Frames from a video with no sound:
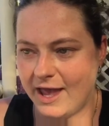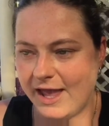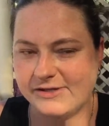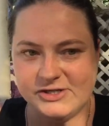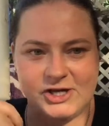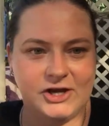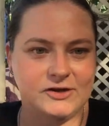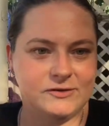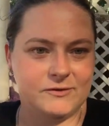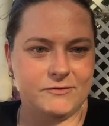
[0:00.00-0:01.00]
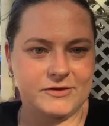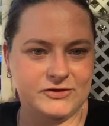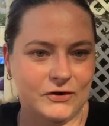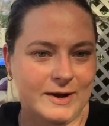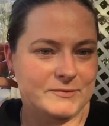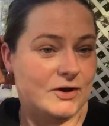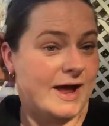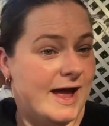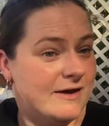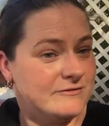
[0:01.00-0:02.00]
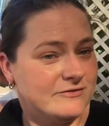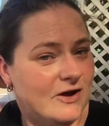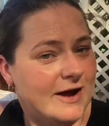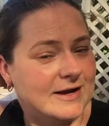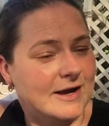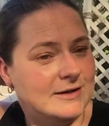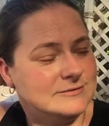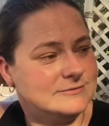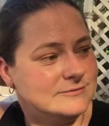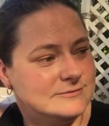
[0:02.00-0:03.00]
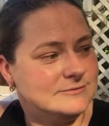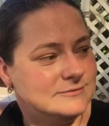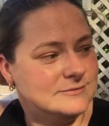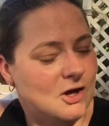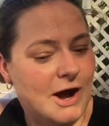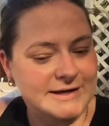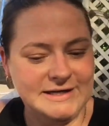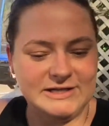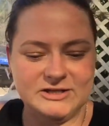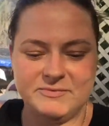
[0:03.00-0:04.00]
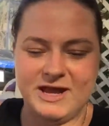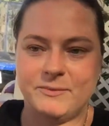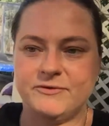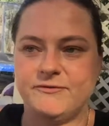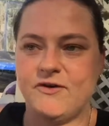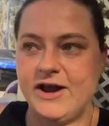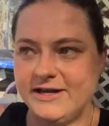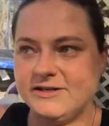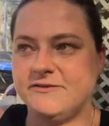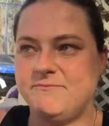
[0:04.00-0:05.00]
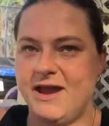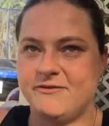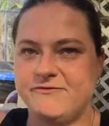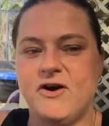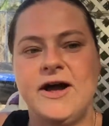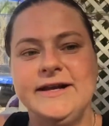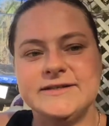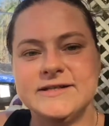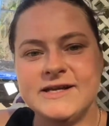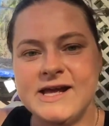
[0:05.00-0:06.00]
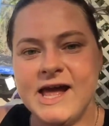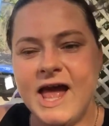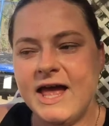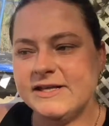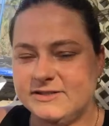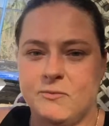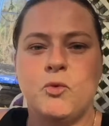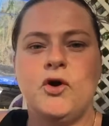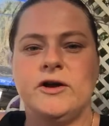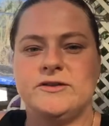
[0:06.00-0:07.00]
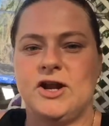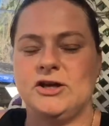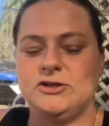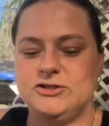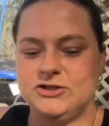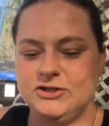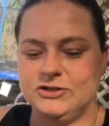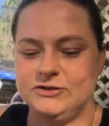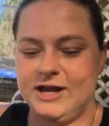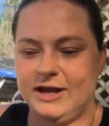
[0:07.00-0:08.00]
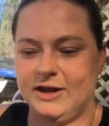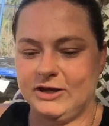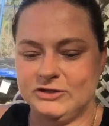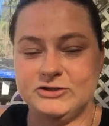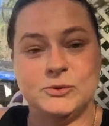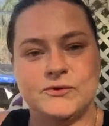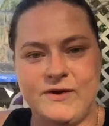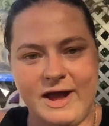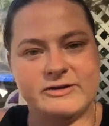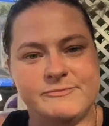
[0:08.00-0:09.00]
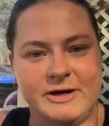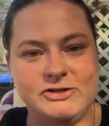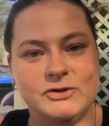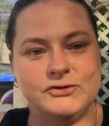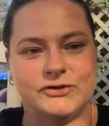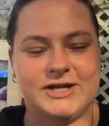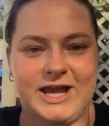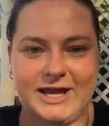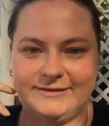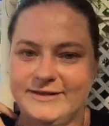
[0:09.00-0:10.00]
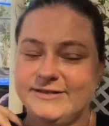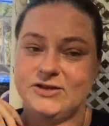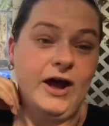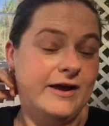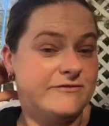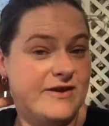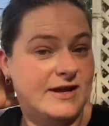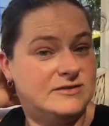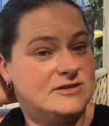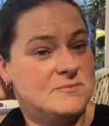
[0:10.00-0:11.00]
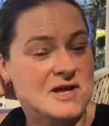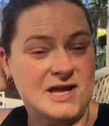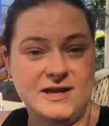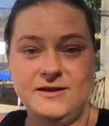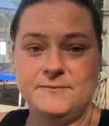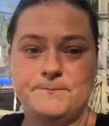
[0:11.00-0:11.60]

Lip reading: as you know, the time that I have, I need to be able to find some work that I could do, that I could do around my children, and this I have found to be